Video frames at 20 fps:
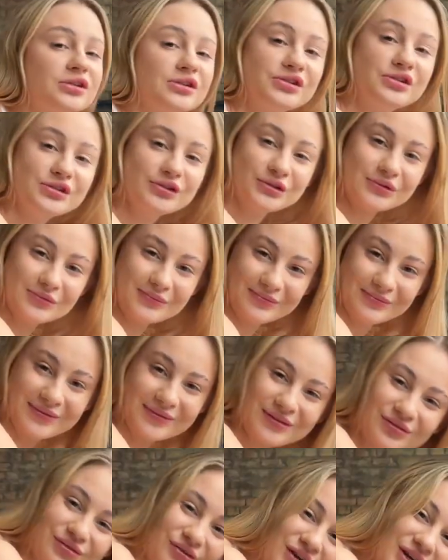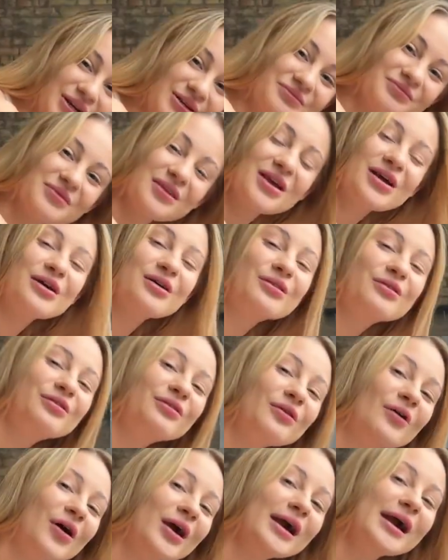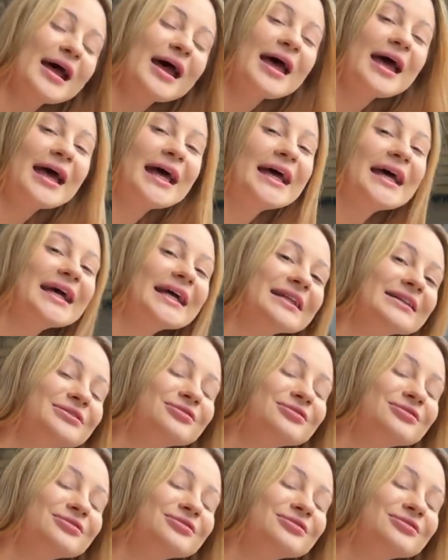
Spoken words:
2, 3, 4 and